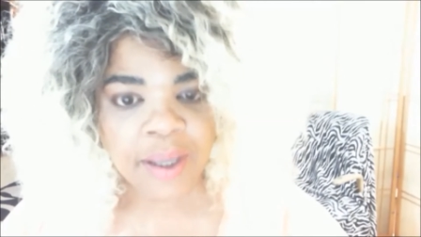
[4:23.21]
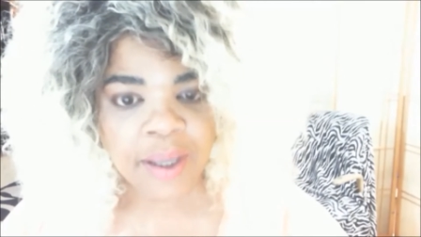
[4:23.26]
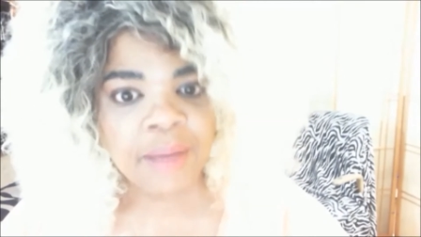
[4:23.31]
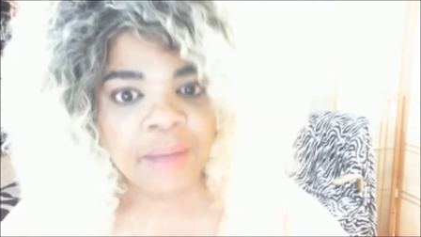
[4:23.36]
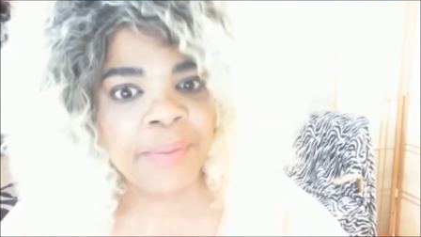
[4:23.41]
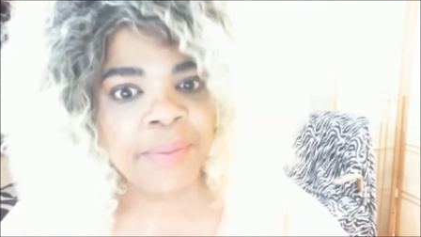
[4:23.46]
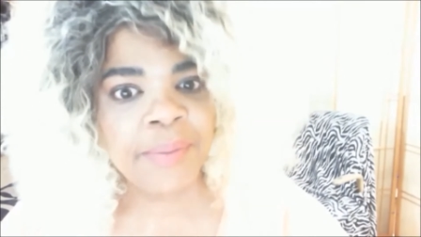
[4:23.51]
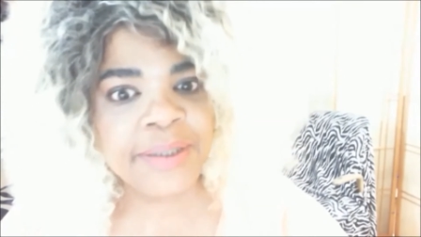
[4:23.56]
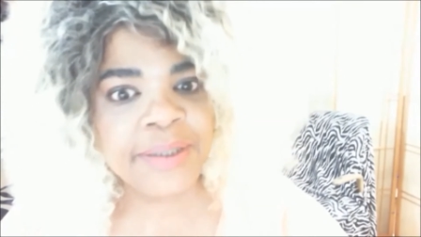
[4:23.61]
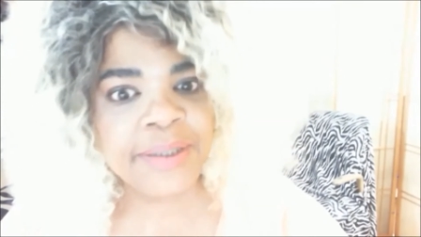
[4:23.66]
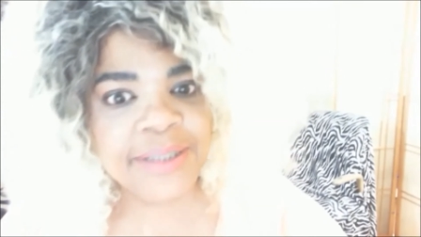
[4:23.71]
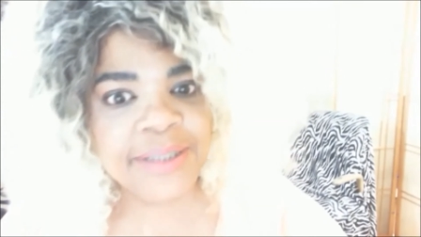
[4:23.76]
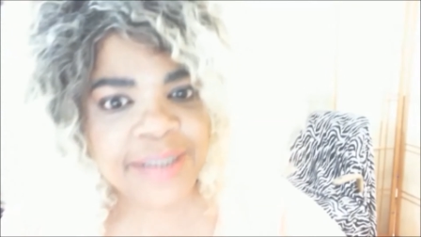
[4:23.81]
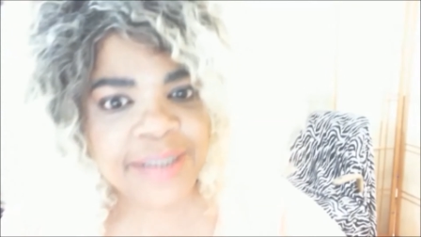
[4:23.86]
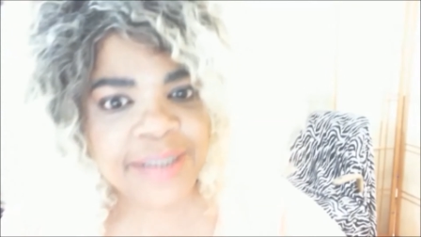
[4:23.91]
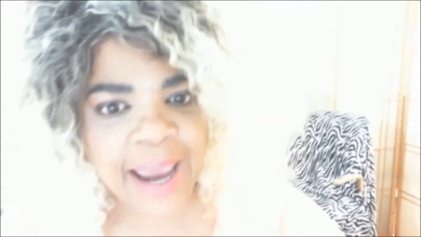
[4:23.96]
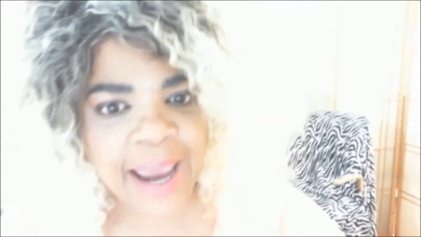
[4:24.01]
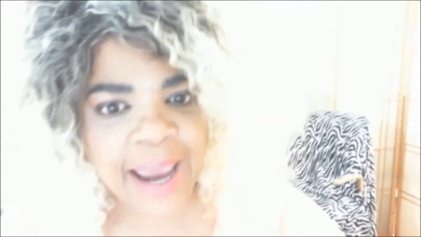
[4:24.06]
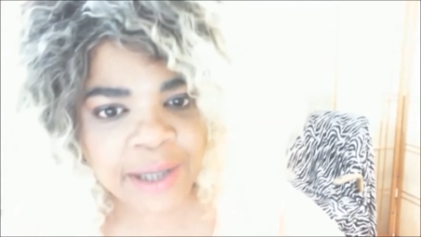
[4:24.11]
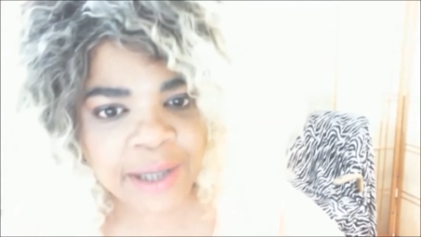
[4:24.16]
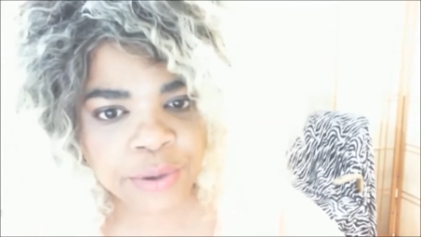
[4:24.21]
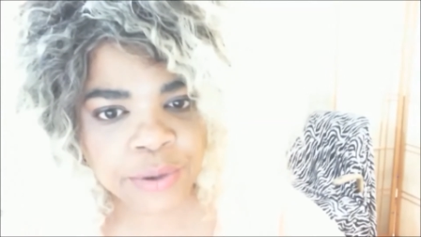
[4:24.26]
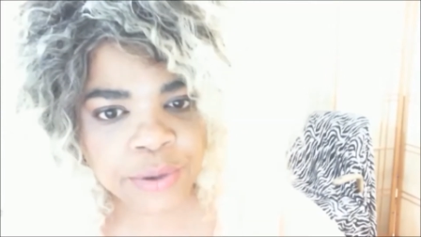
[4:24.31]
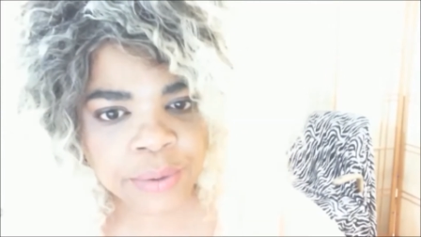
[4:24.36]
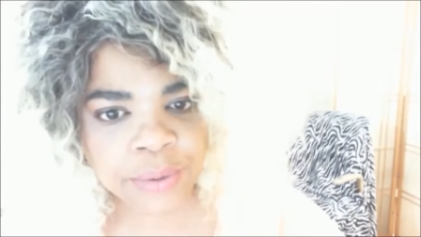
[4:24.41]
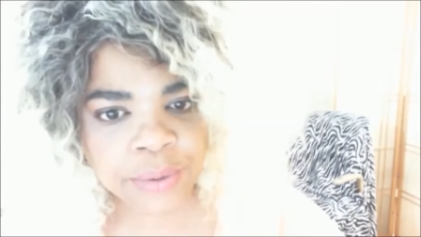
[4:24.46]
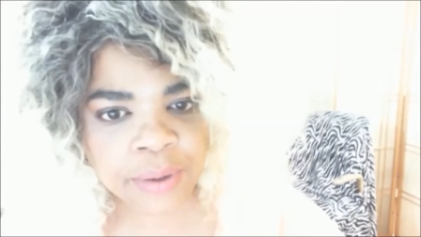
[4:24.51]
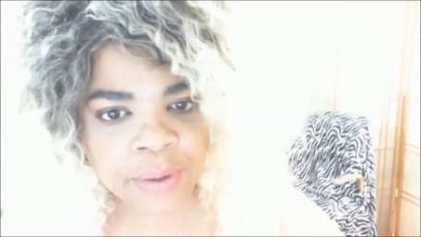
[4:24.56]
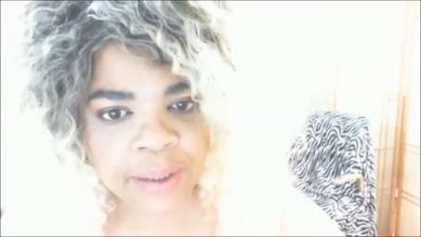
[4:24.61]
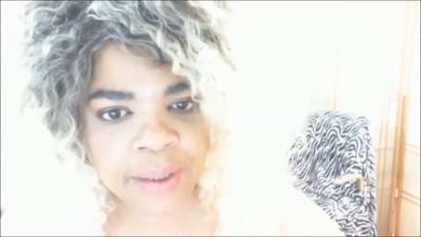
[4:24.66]
but
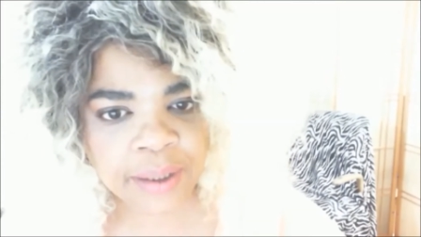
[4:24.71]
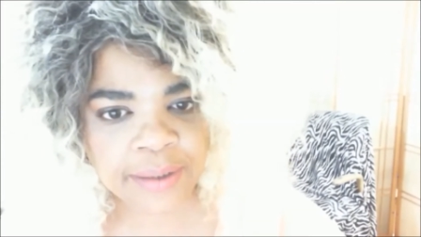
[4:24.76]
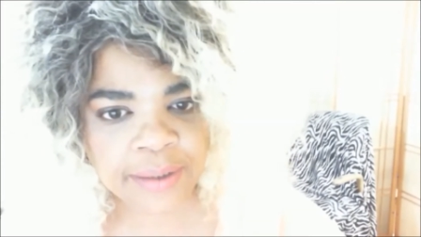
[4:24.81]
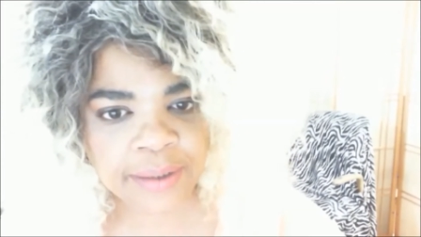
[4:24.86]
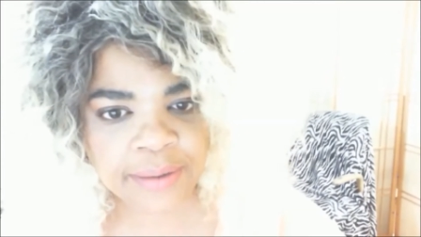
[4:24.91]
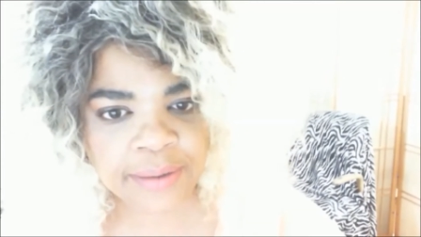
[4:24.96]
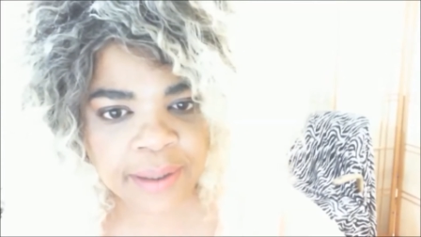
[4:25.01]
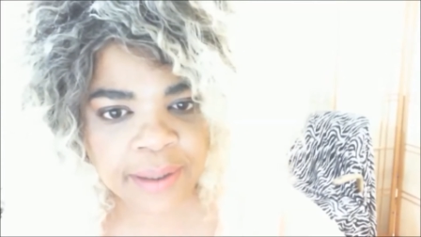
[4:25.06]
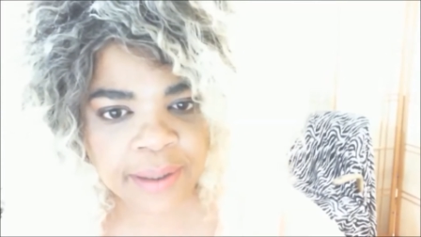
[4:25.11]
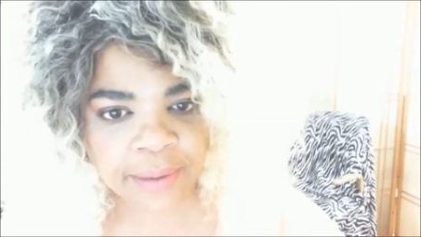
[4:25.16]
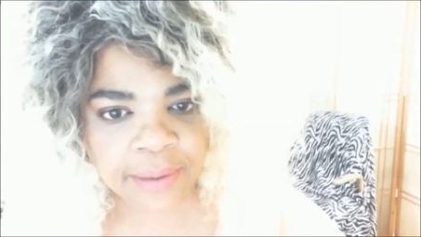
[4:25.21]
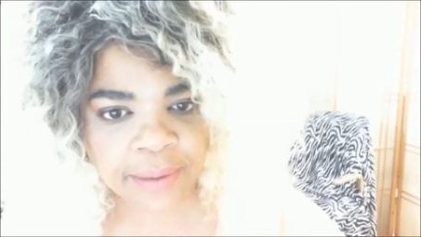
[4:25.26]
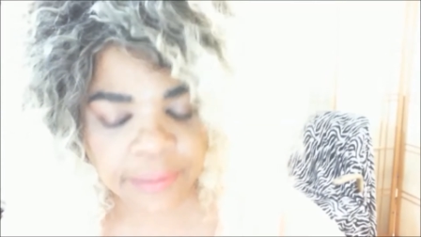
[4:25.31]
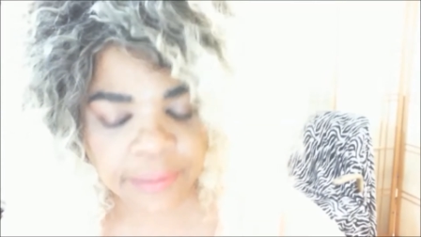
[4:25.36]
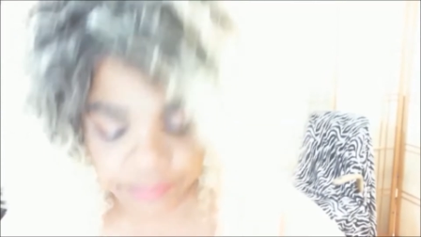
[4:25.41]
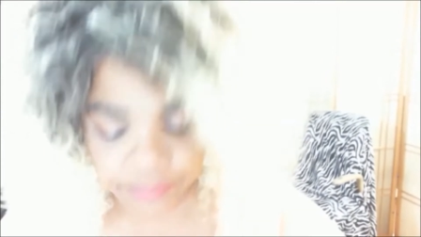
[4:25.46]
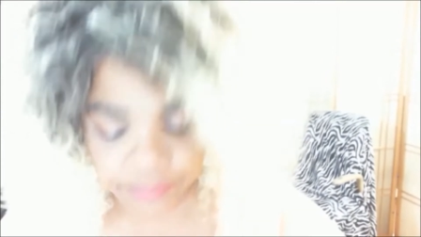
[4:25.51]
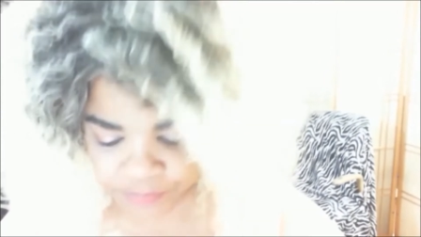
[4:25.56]
Saturn is there.